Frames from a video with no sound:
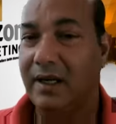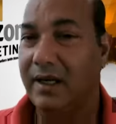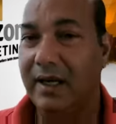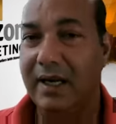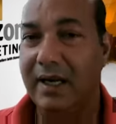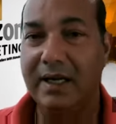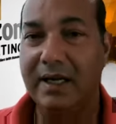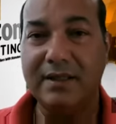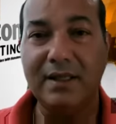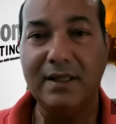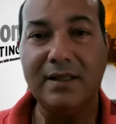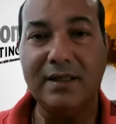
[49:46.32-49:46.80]

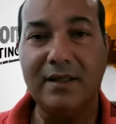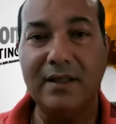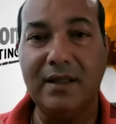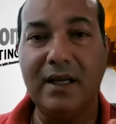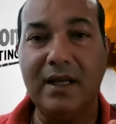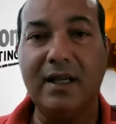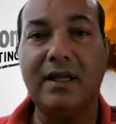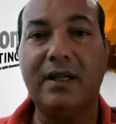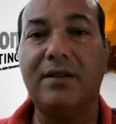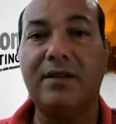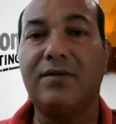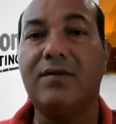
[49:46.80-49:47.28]
and just
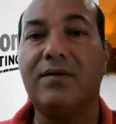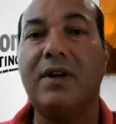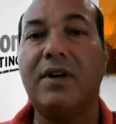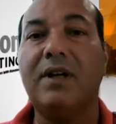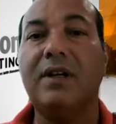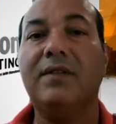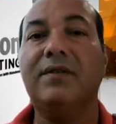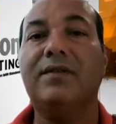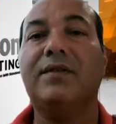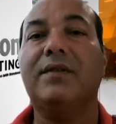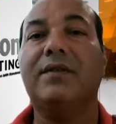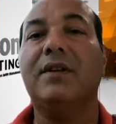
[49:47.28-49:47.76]
let it
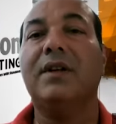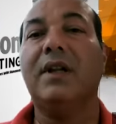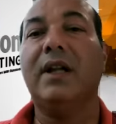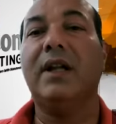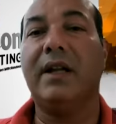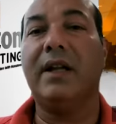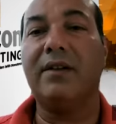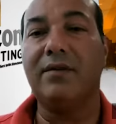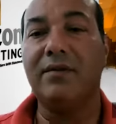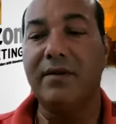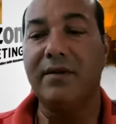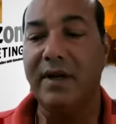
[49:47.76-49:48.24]
run for
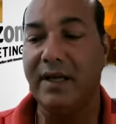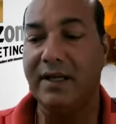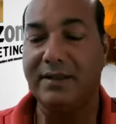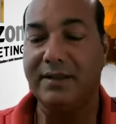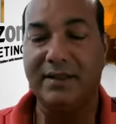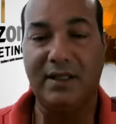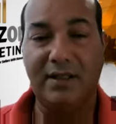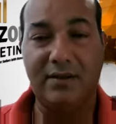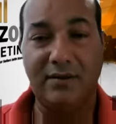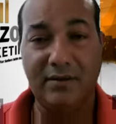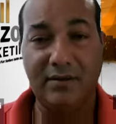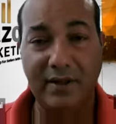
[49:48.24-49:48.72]
like
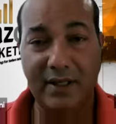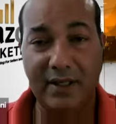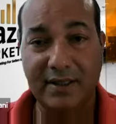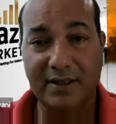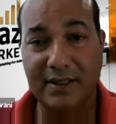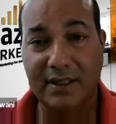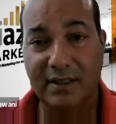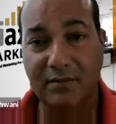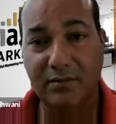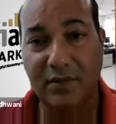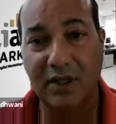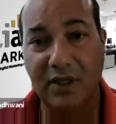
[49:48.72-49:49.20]
weeks and
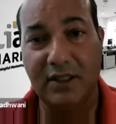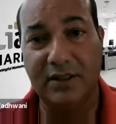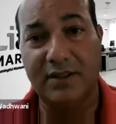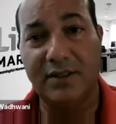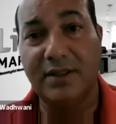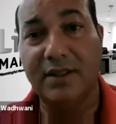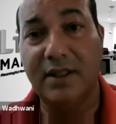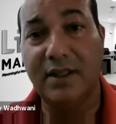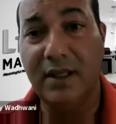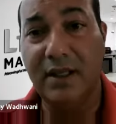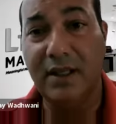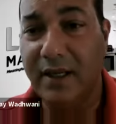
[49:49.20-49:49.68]
weeks and
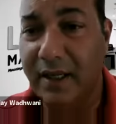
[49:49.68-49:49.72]
months.